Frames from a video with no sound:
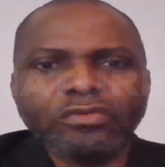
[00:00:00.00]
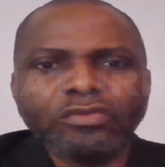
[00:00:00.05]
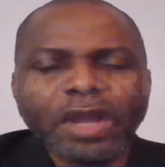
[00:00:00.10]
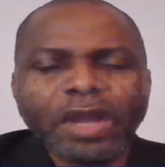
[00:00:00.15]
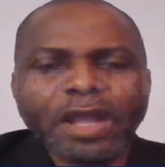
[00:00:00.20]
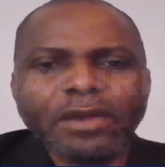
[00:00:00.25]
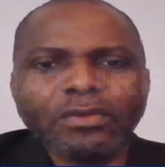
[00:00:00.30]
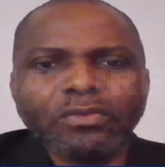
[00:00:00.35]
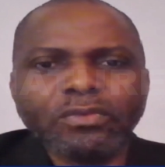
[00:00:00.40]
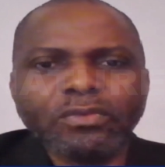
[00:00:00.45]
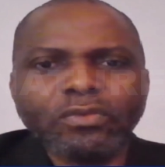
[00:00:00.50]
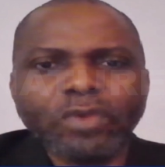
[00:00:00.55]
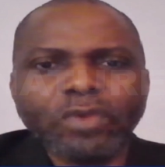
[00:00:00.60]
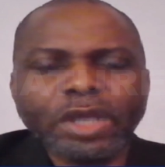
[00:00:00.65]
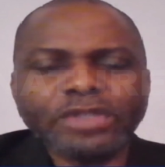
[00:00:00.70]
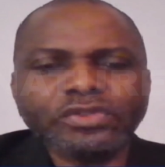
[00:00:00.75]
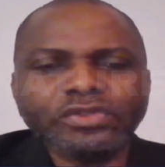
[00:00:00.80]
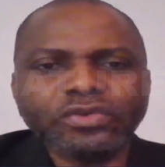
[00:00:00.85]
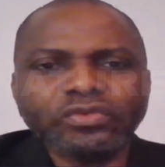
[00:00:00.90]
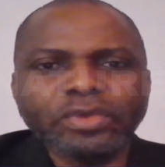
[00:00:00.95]

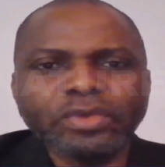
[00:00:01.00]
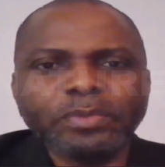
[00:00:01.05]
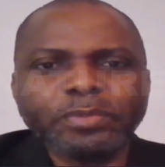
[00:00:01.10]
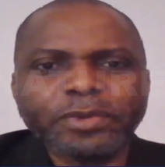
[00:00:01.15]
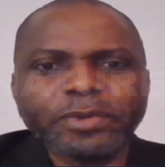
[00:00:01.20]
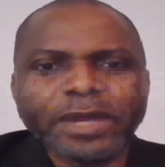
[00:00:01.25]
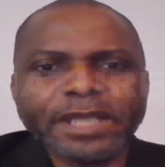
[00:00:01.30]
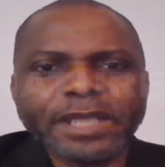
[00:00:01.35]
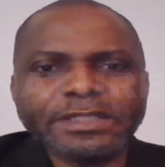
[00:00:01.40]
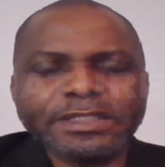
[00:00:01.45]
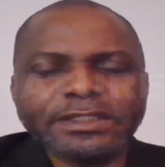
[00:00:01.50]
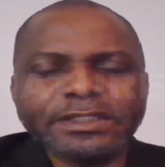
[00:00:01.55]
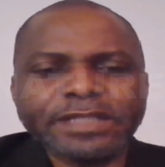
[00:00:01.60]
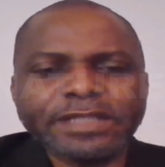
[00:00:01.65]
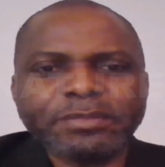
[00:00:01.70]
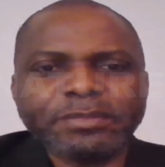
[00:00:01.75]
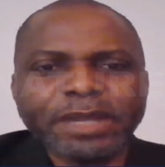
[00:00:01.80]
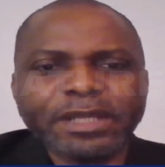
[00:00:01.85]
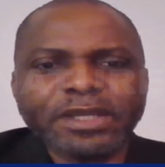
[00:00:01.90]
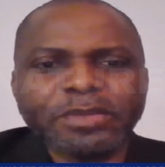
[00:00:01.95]
why should we price it
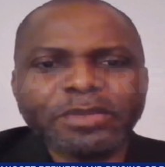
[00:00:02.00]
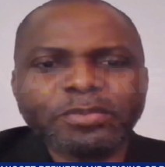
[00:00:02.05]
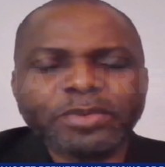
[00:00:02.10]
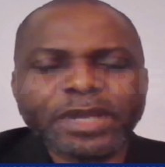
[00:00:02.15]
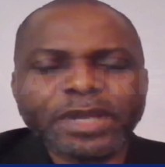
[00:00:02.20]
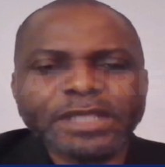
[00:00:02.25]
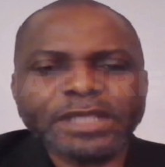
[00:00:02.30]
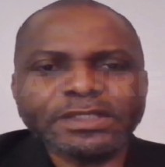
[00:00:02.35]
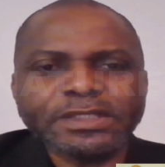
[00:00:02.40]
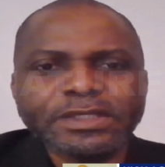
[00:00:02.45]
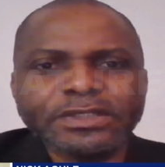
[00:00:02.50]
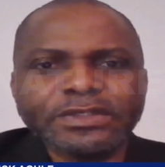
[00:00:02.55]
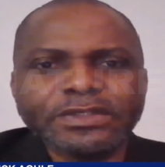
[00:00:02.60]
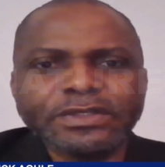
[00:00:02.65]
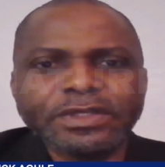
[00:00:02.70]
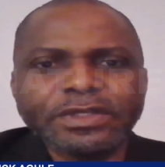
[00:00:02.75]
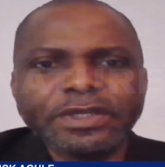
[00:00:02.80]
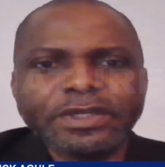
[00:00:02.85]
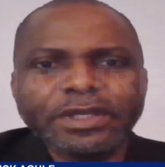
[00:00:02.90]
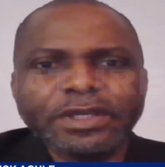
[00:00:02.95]
at market
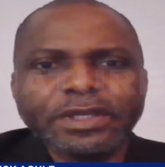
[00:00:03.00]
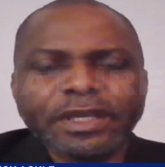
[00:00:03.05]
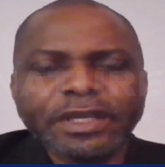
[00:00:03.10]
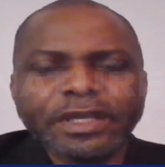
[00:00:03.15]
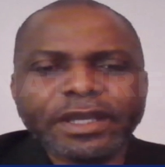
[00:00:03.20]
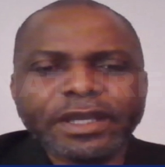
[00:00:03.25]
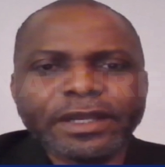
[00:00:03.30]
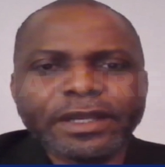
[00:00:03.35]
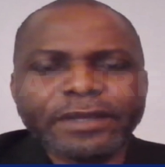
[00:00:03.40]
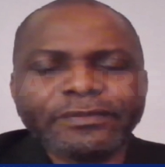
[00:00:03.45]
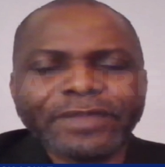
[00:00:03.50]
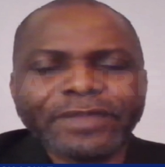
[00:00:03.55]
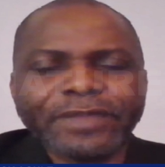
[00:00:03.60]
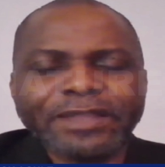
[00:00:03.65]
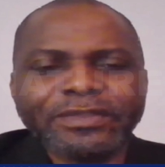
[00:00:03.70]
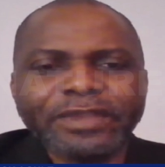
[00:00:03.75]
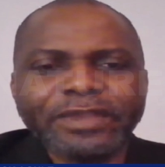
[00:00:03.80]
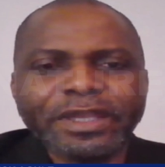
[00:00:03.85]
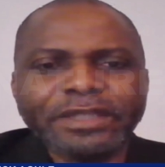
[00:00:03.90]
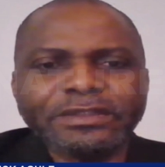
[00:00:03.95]
prices
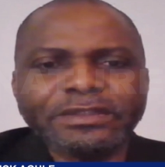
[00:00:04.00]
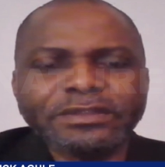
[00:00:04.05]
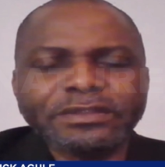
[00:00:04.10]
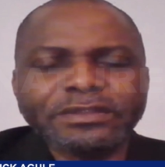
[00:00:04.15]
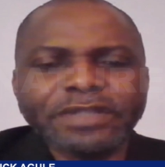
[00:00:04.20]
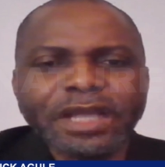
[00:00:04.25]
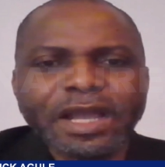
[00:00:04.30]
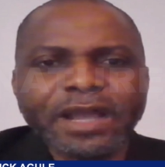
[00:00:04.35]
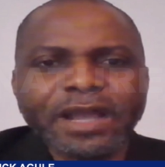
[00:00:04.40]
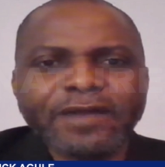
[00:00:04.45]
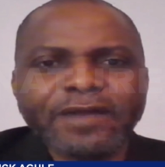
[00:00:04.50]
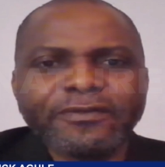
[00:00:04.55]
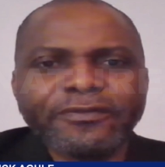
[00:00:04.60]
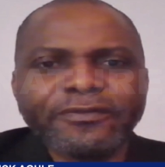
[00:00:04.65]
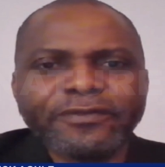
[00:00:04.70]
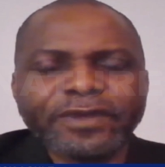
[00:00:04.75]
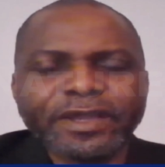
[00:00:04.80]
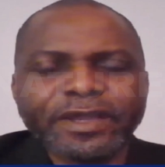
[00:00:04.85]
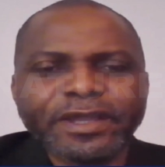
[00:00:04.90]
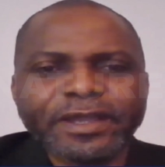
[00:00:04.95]
and then
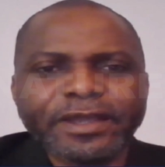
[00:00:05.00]
have